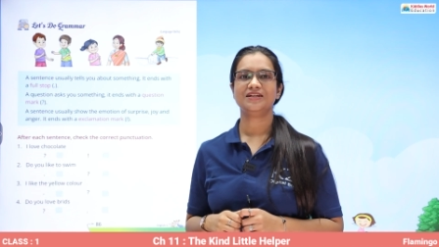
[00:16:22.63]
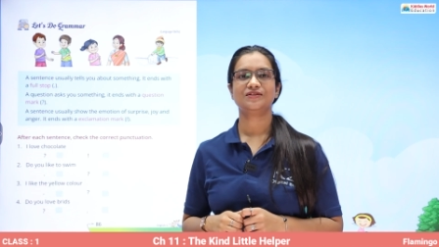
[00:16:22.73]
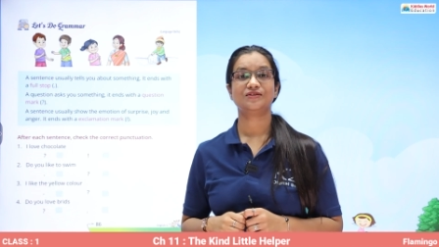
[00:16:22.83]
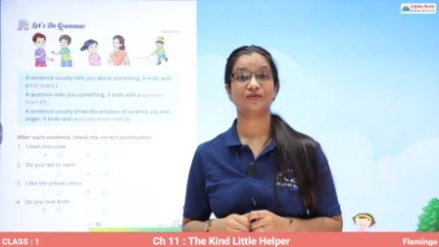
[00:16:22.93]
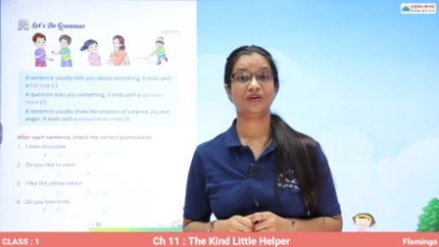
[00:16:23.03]

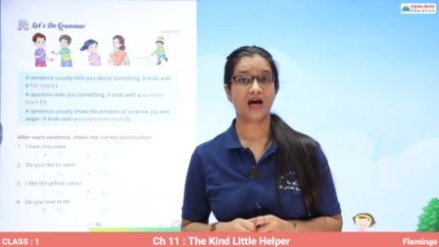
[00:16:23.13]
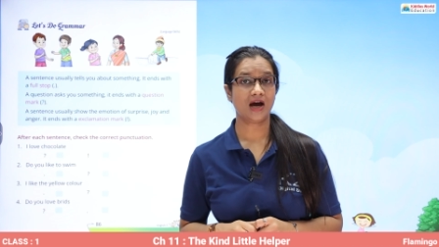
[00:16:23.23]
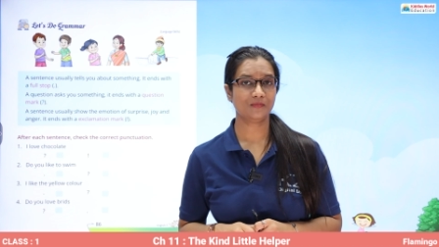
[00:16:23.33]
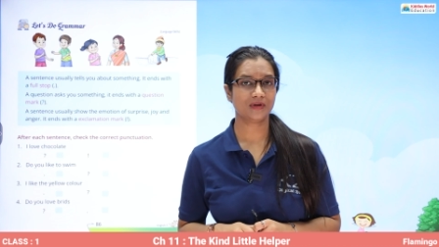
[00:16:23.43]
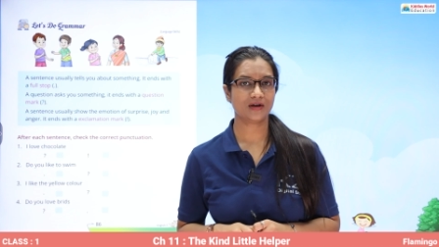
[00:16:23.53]
So
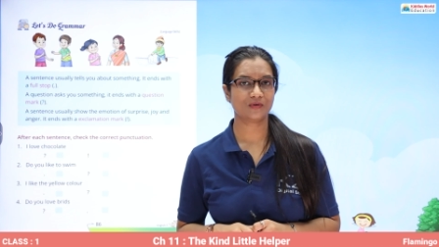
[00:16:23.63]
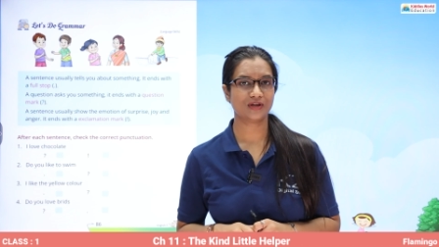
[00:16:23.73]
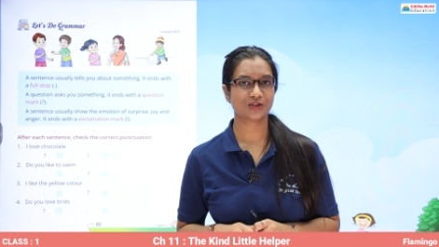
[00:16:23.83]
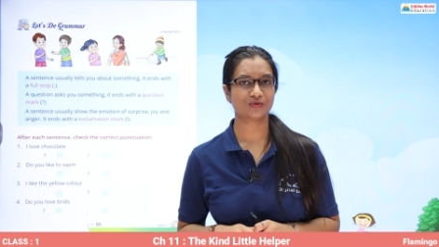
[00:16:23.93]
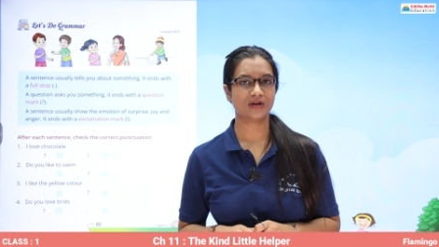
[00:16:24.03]
now we are
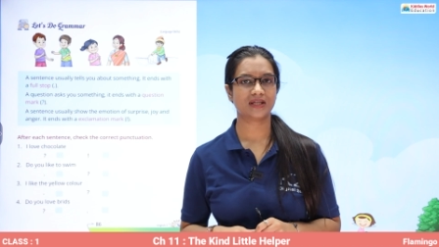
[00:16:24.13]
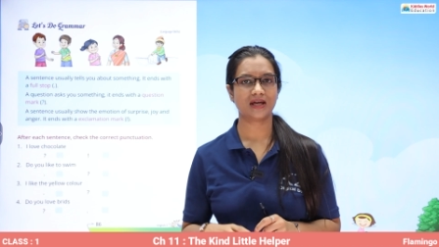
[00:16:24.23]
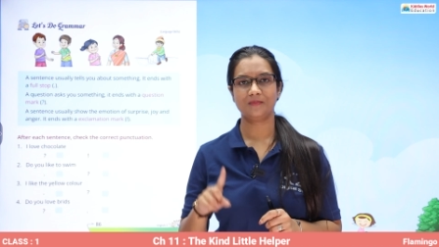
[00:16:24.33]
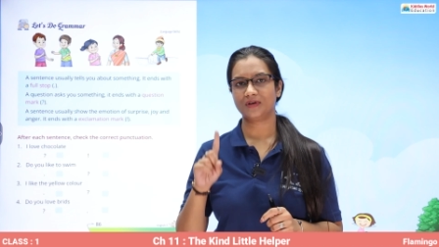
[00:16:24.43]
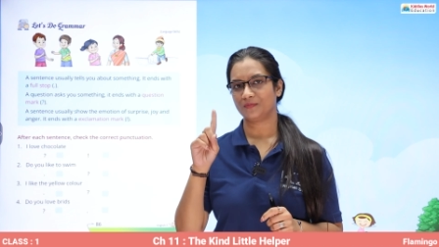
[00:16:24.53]
going to
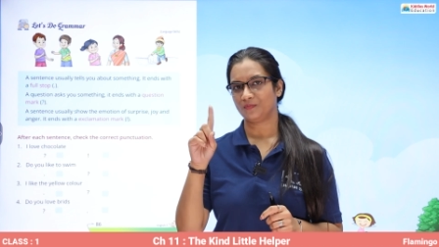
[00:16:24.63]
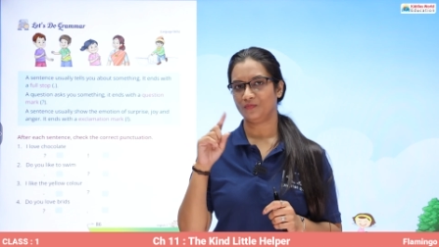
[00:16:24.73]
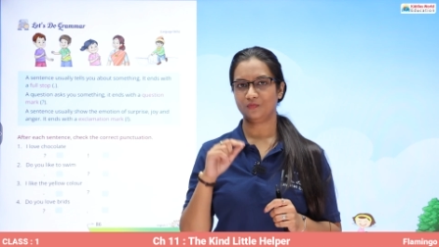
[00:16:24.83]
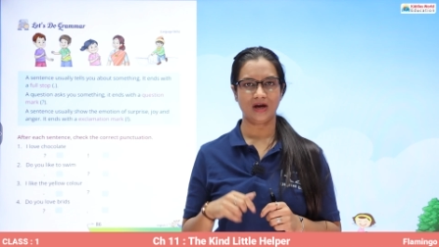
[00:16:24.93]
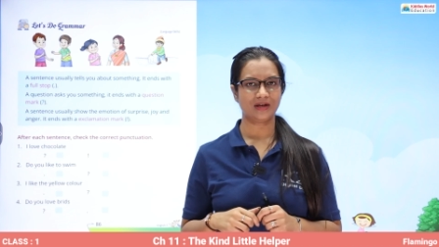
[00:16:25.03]
attempt
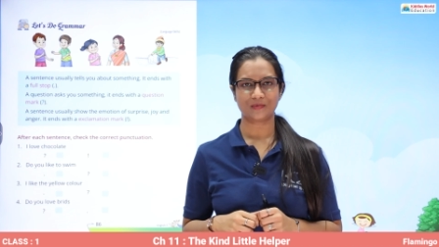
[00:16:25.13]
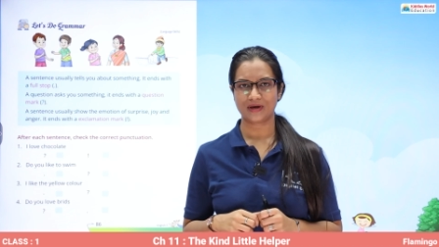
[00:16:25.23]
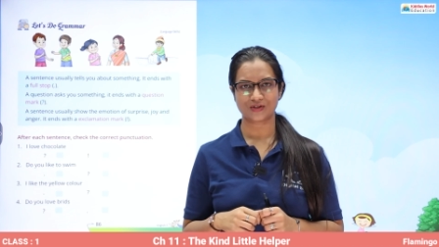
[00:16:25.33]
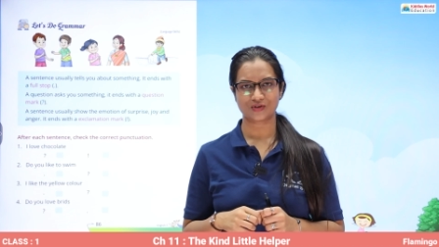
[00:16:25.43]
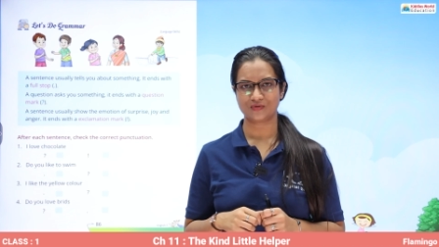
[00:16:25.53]
one
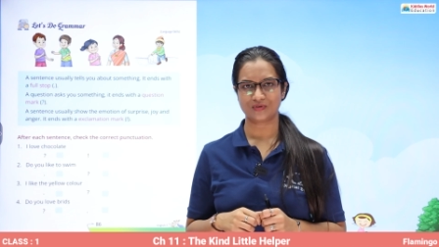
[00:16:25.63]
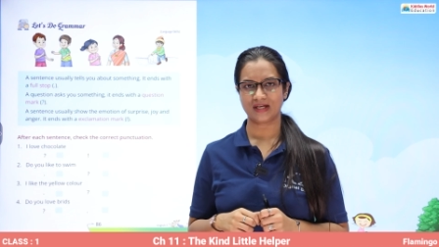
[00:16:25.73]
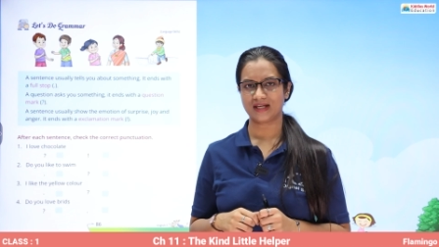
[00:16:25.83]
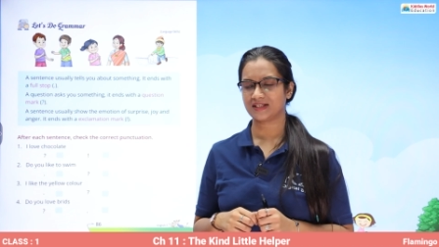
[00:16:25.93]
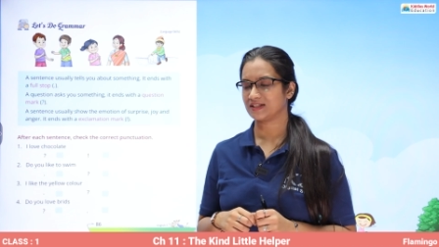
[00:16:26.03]
question
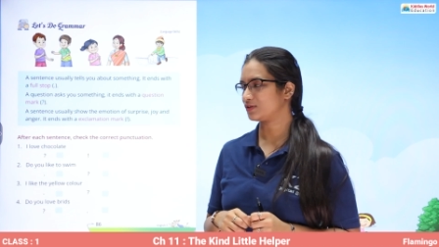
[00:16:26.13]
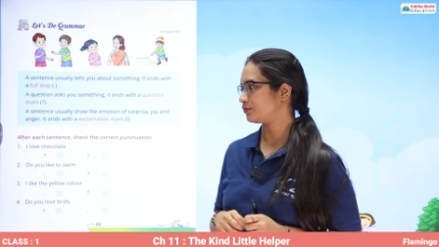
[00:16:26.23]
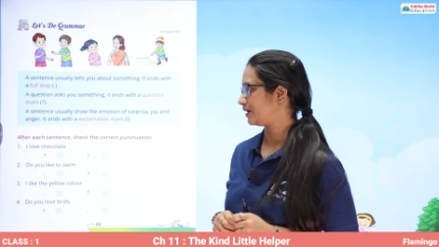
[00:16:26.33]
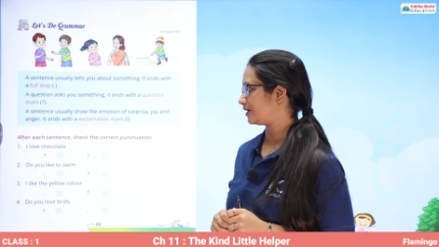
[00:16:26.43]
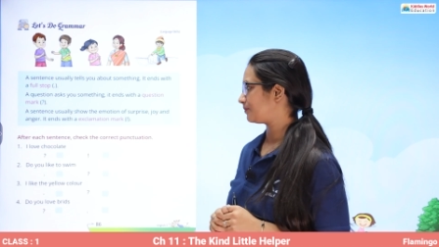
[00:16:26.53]
related to
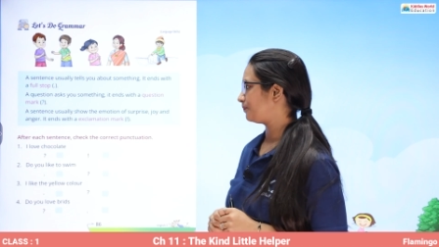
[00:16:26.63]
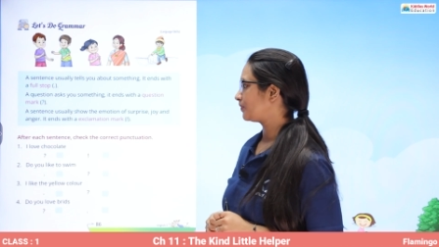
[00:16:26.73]
it.